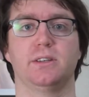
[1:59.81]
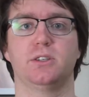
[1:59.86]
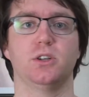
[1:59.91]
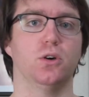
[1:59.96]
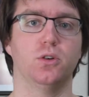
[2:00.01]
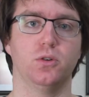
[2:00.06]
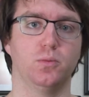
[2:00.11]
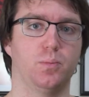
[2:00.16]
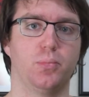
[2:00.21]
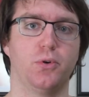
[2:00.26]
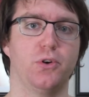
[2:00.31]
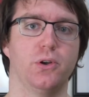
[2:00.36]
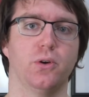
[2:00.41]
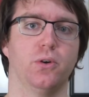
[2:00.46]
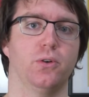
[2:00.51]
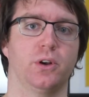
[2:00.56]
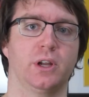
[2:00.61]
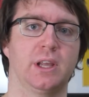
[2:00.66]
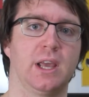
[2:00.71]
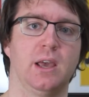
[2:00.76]
Don't
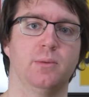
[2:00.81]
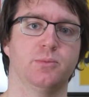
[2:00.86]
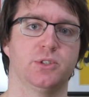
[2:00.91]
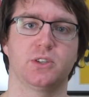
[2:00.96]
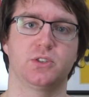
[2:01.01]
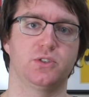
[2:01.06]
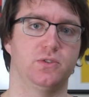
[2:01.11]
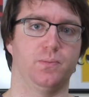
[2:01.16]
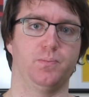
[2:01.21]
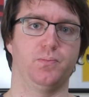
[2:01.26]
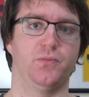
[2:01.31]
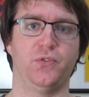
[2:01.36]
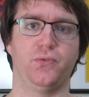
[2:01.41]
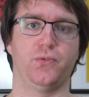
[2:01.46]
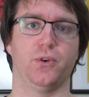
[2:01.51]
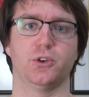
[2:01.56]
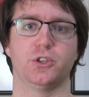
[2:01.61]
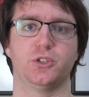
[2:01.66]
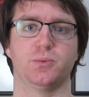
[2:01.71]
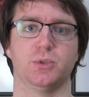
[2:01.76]
pre-order games. That's the
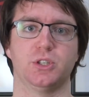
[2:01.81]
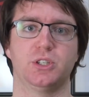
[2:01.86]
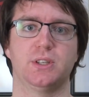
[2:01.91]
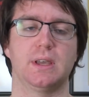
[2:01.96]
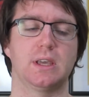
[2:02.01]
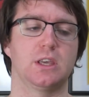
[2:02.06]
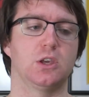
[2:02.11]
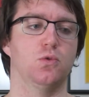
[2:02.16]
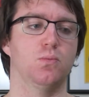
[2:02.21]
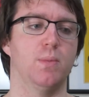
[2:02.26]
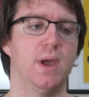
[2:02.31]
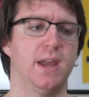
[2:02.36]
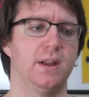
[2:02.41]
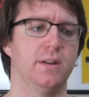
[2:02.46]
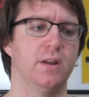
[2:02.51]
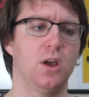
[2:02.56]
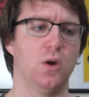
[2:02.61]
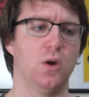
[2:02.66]
first mistake you made.